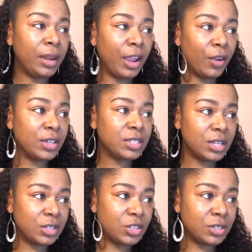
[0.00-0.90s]
Hair
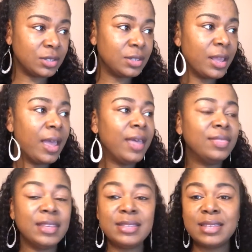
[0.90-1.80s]
Extensions.
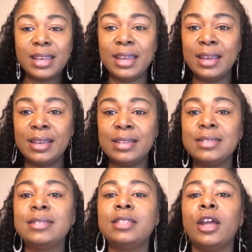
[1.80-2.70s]
This
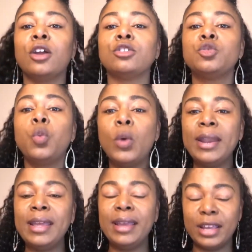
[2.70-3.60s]
is their
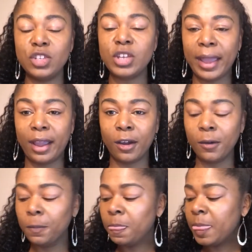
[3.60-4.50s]
20-inch
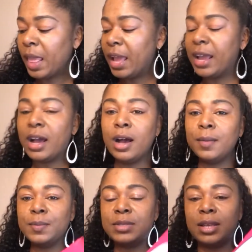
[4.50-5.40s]
hair. It
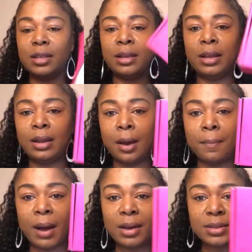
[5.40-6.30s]
comes in a
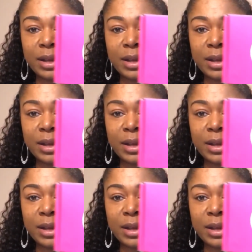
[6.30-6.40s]
box